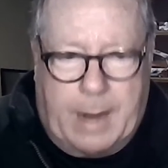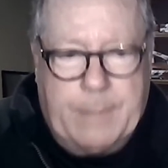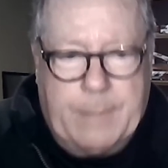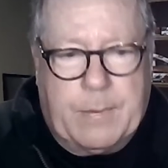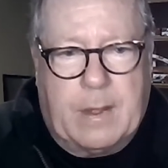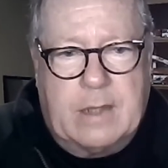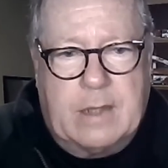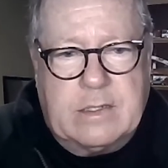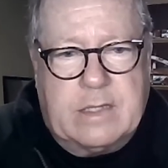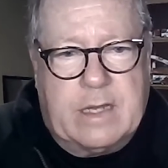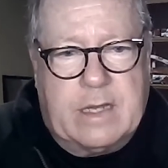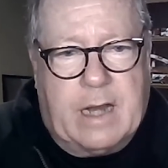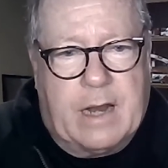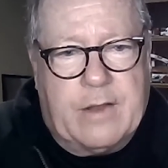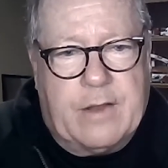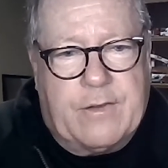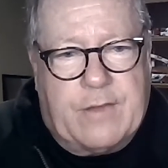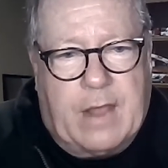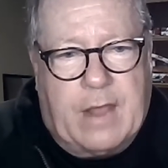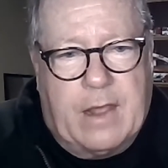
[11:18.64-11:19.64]
pipelines in the
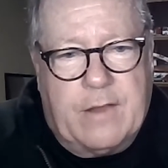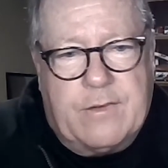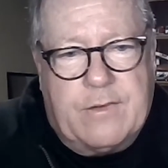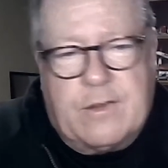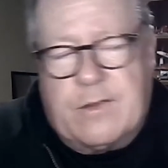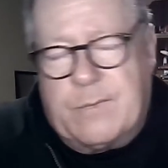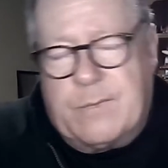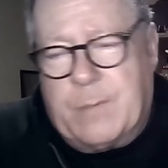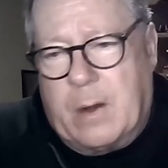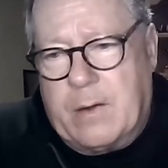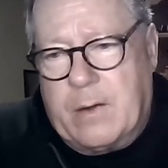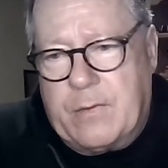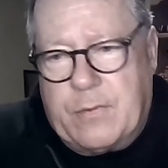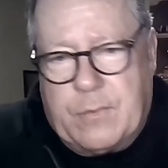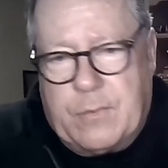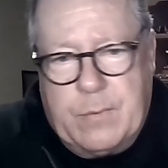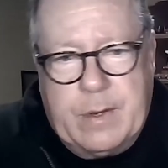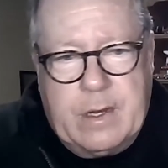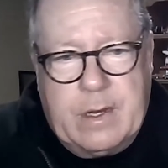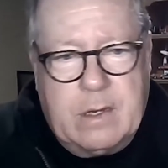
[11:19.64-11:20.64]
United States, it's about
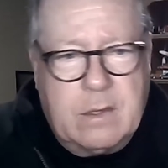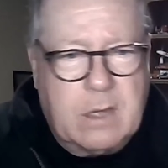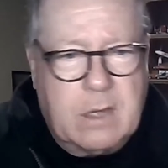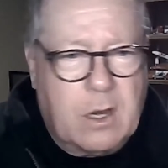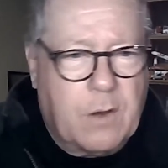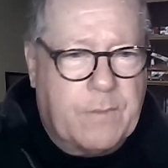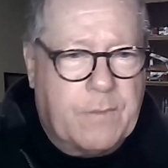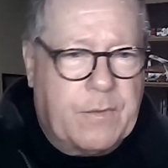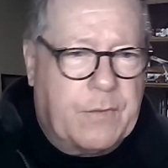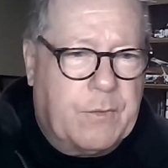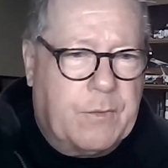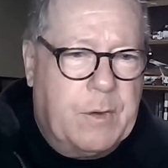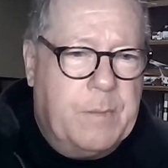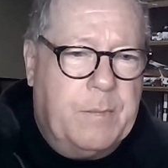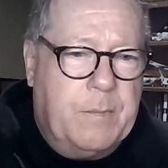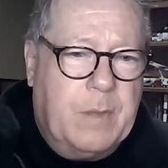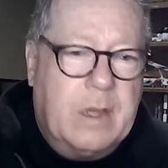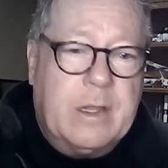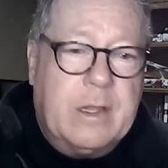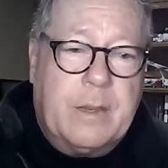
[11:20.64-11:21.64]
three, little over three
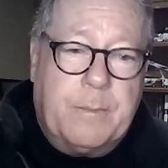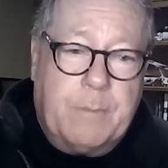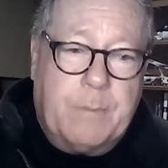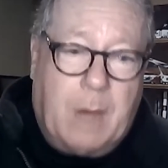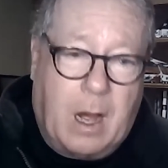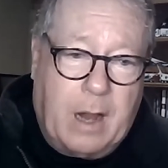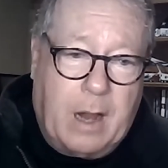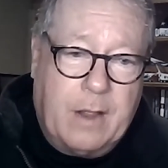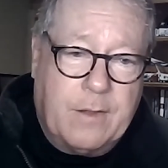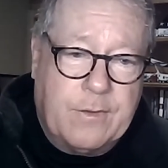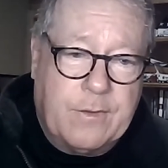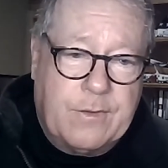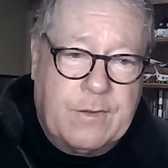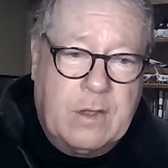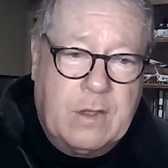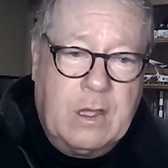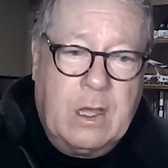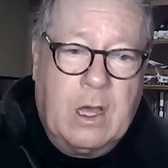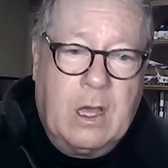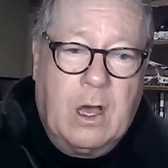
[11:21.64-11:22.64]
million
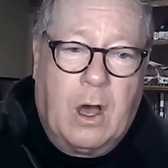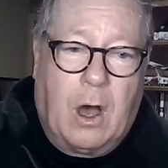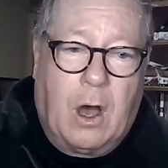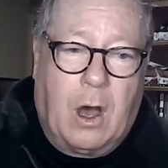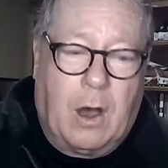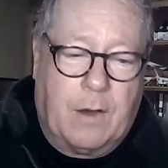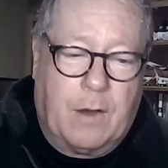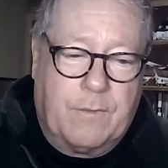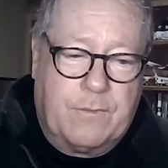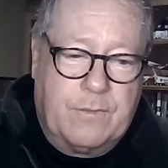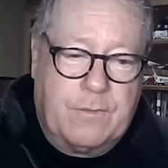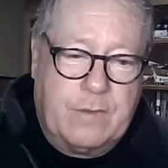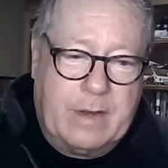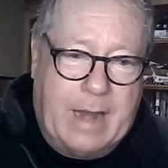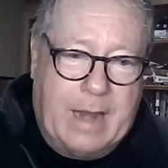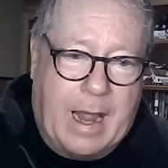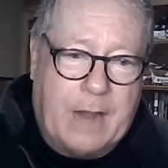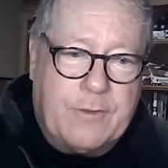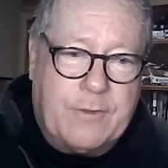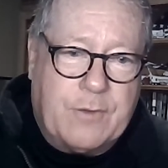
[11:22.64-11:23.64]
miles of
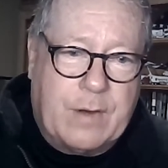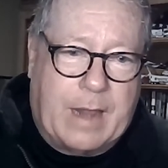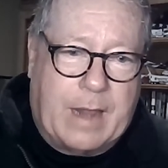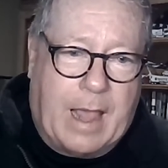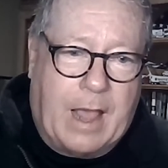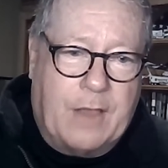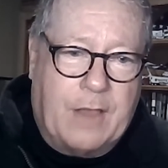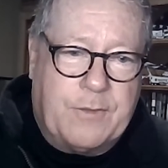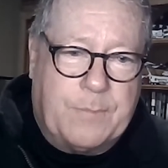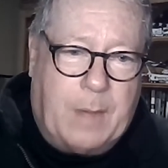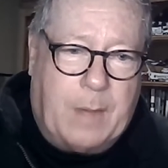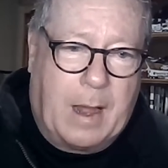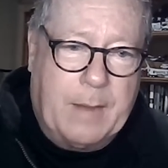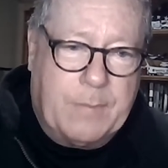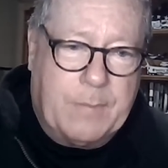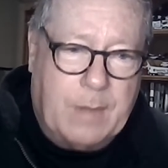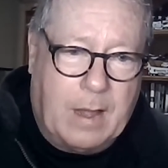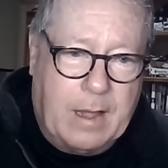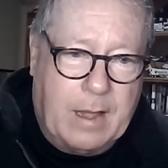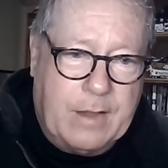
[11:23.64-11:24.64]
natural gas
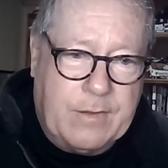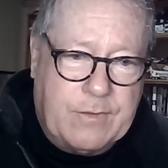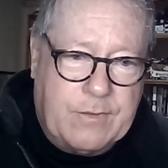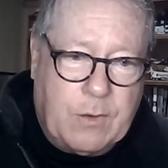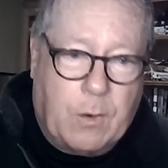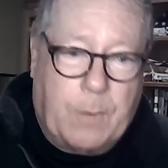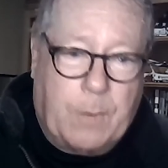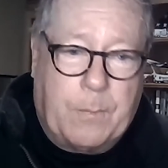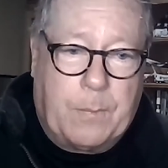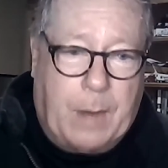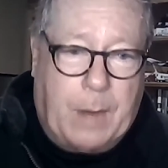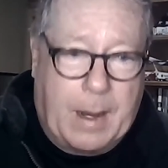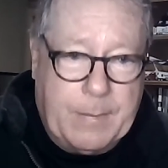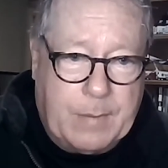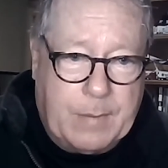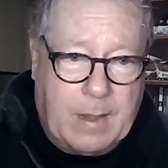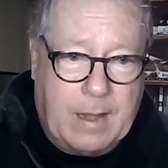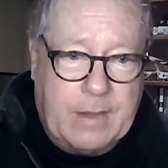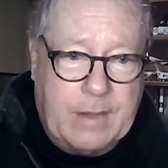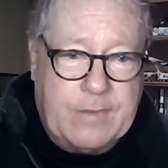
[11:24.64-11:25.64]
pipelines or
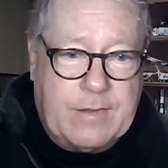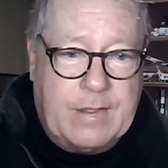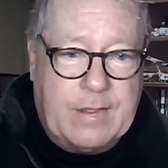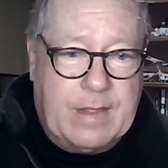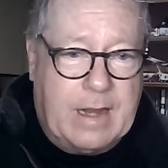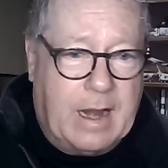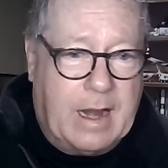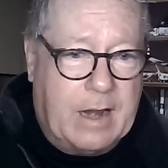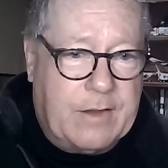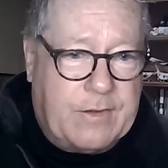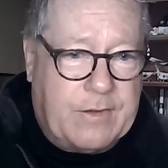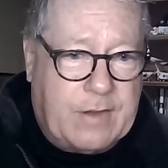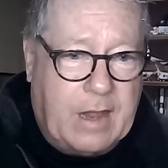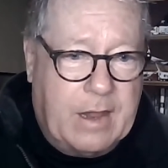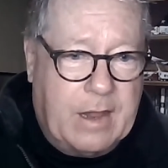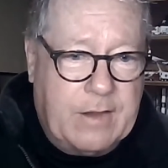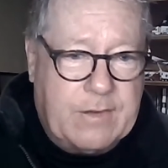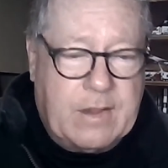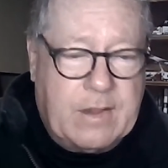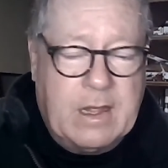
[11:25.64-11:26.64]
pipelines in the United
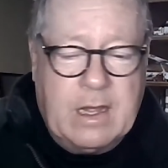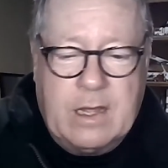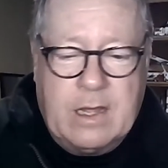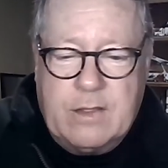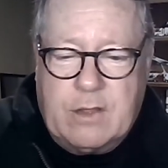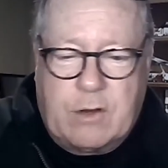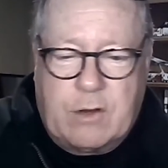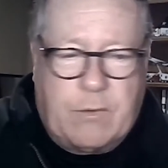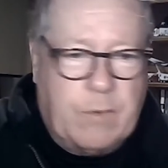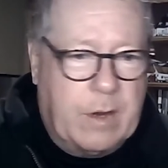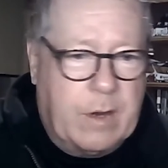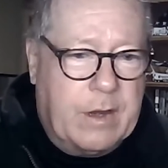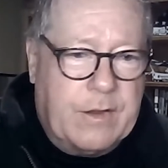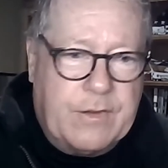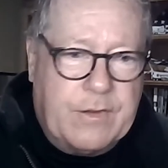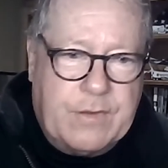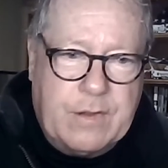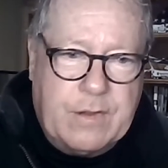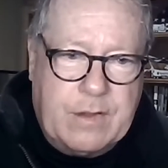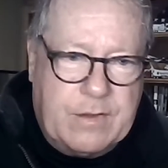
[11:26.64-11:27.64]
States. The grid
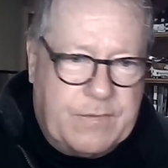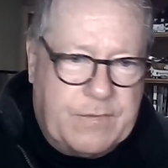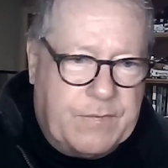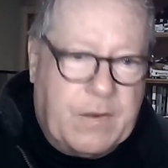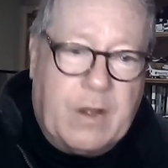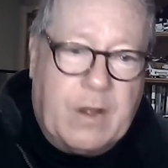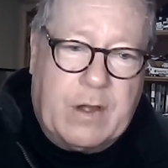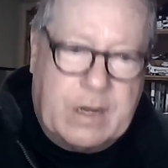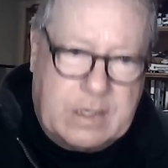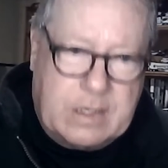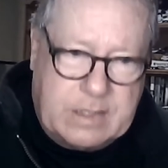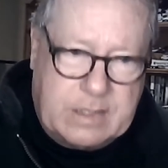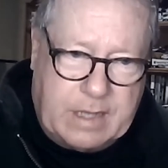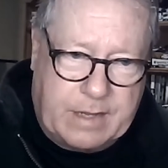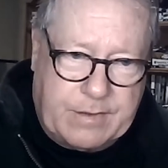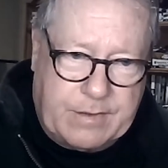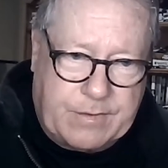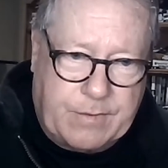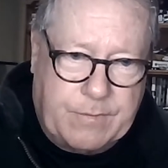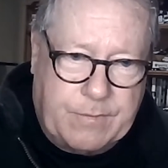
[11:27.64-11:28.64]
is very
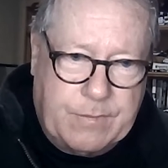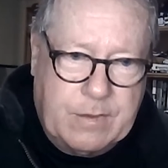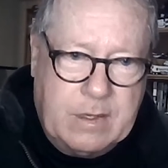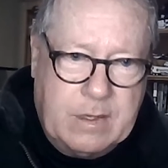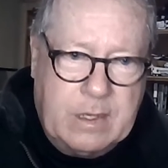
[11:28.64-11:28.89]
extensive,